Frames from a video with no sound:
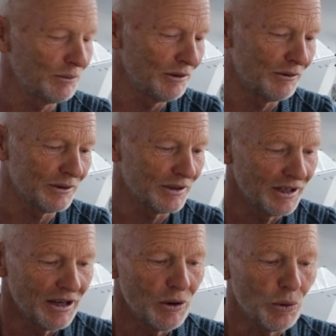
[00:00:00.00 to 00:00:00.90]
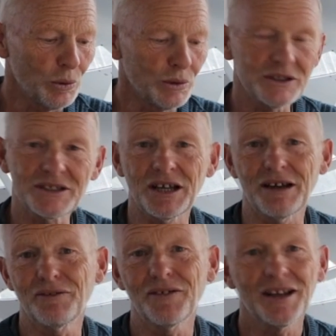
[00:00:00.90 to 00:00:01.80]
we've got all the
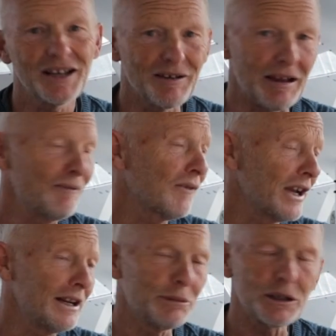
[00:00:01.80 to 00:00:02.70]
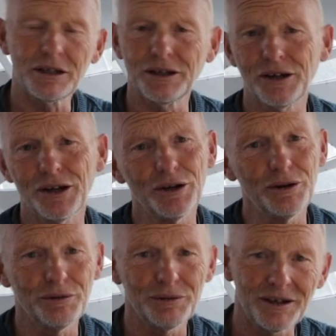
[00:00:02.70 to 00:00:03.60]
stuff, inflatable
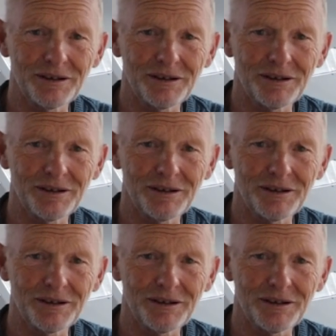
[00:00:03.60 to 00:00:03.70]
canoe,